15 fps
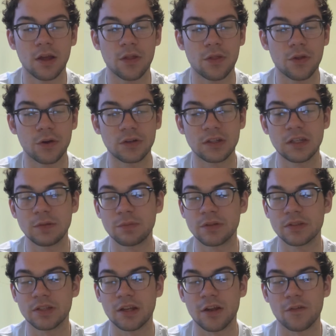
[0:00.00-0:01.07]

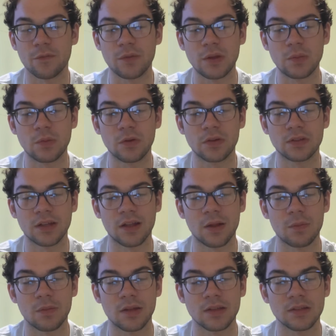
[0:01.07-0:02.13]
13% of people said it
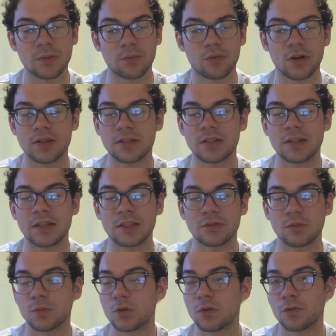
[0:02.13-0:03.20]
means the president is
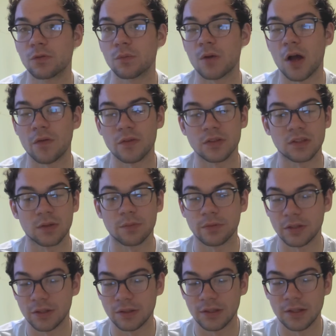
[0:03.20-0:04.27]
removed from office
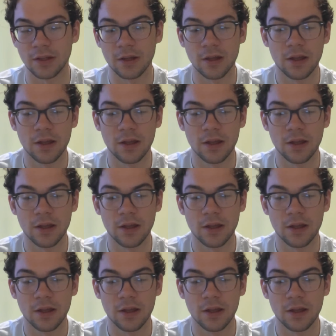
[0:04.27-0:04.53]
completely.